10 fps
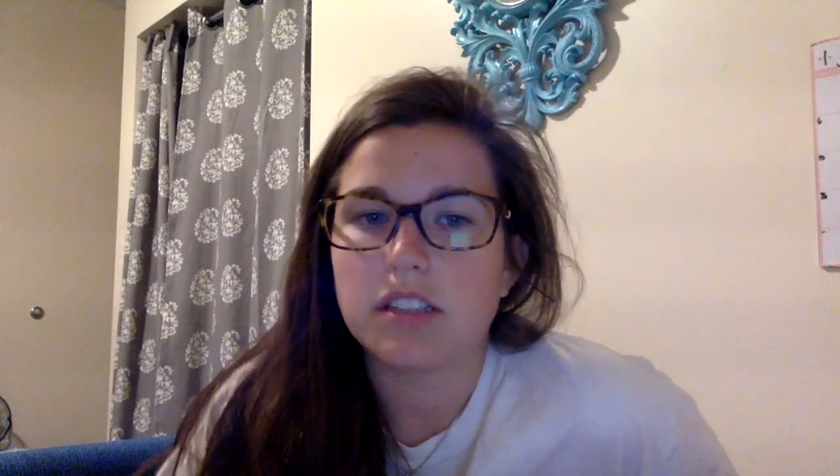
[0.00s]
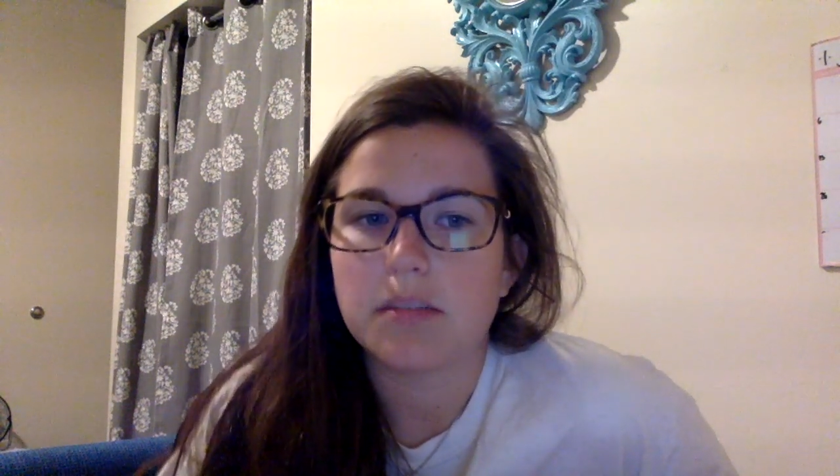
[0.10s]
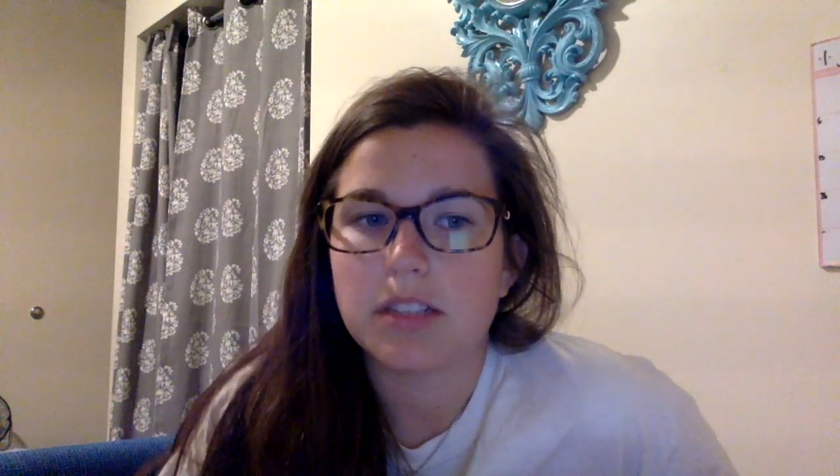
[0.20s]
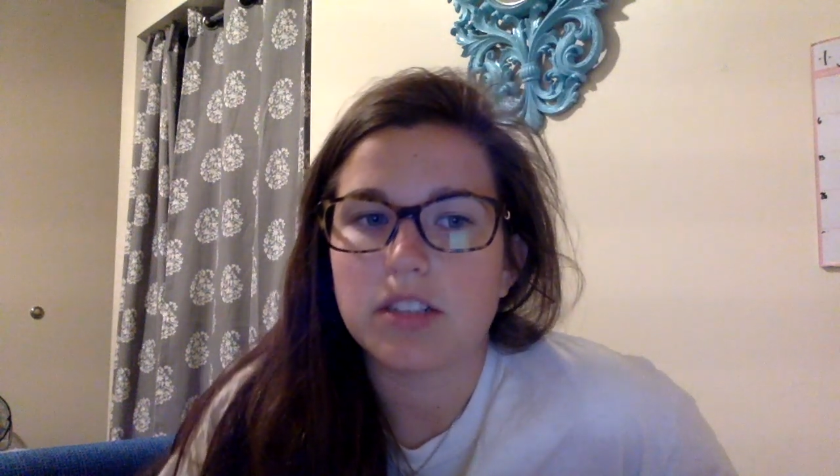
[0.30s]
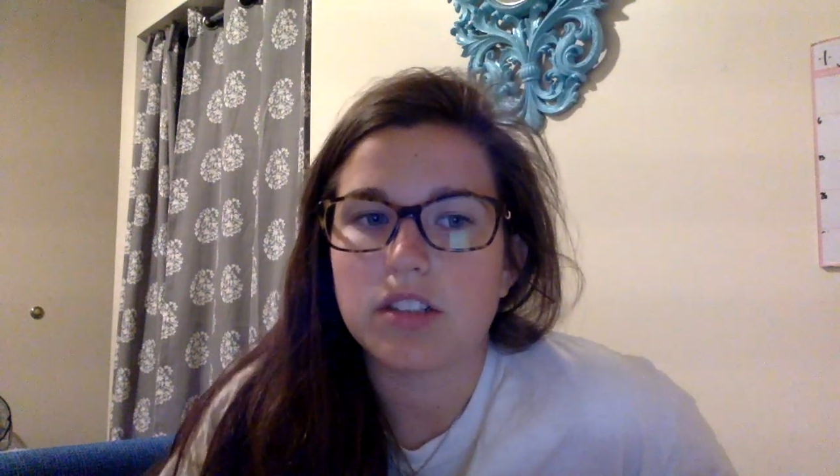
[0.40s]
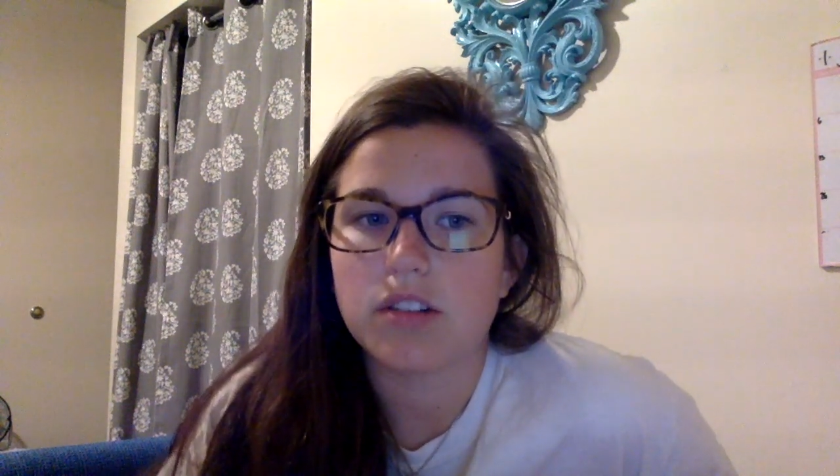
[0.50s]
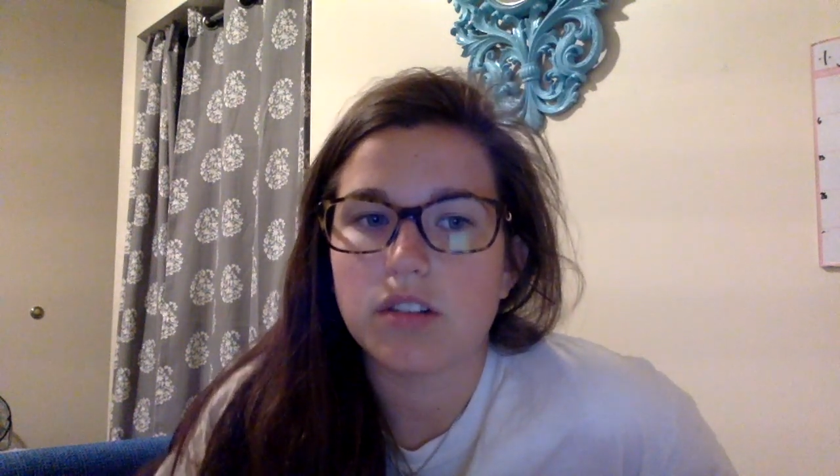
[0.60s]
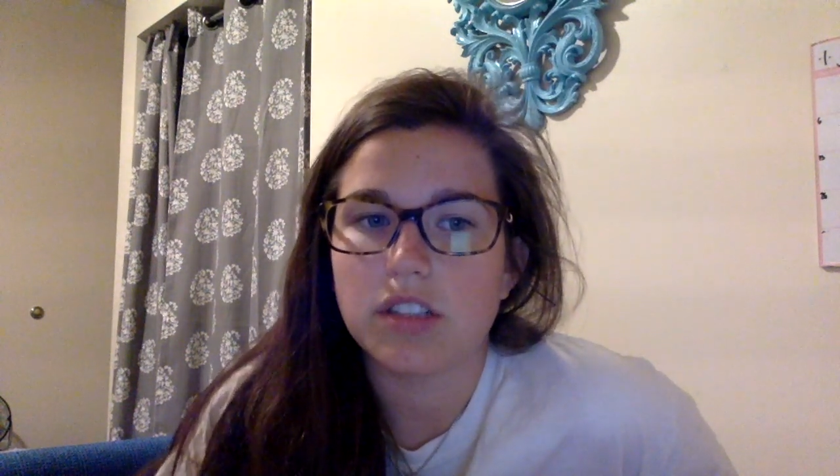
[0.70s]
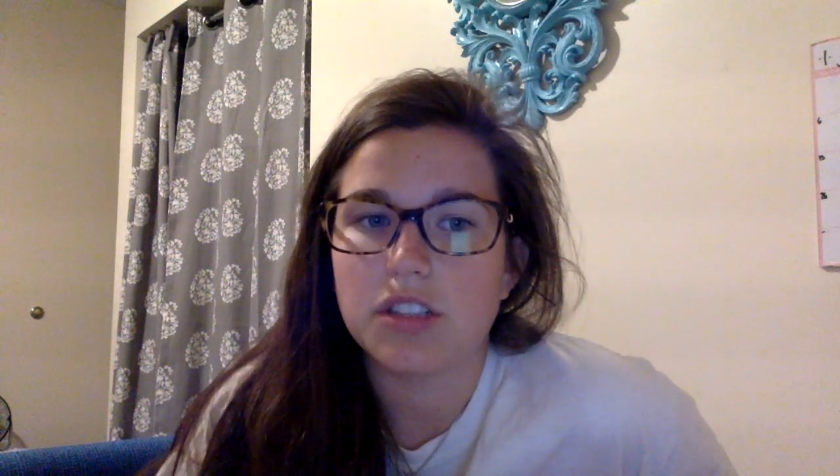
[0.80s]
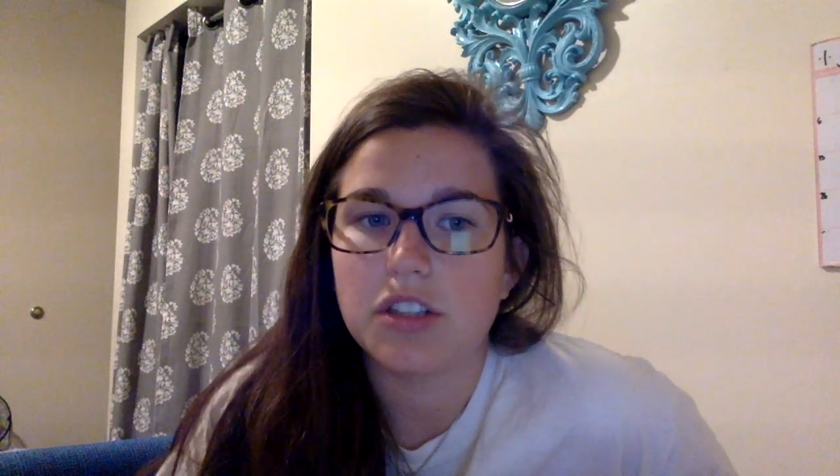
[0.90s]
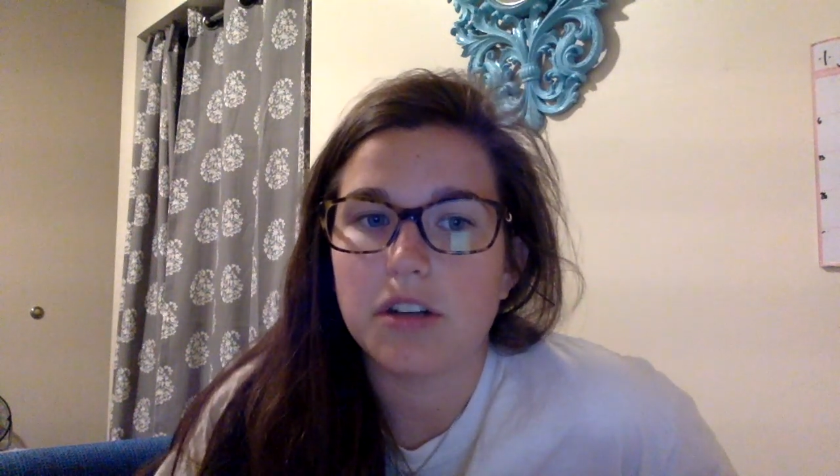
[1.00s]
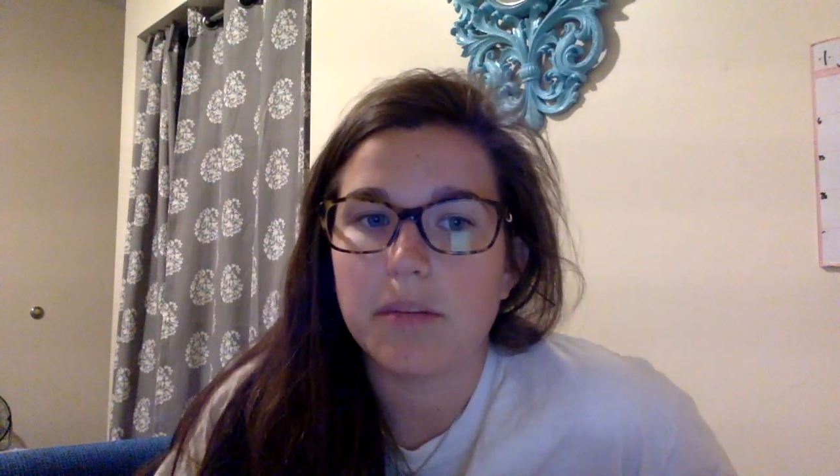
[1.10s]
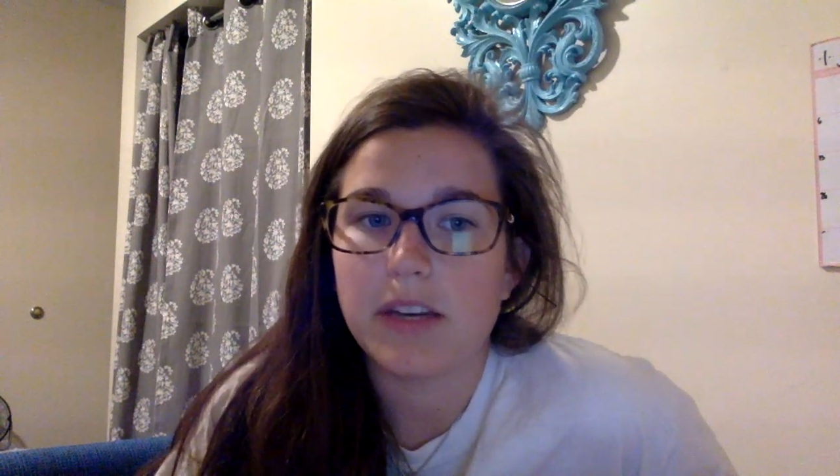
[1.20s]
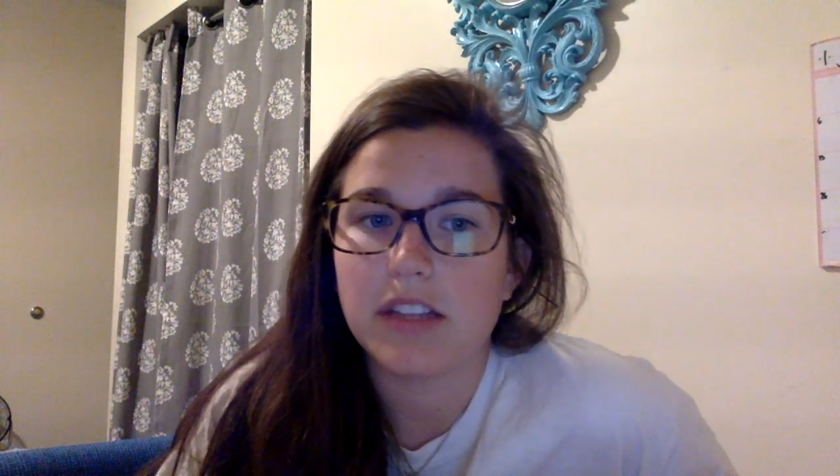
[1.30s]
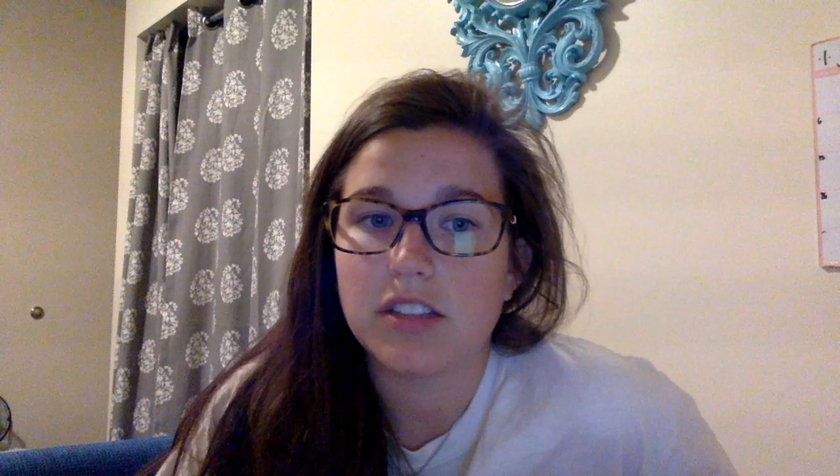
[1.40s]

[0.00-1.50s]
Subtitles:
semester or this year to make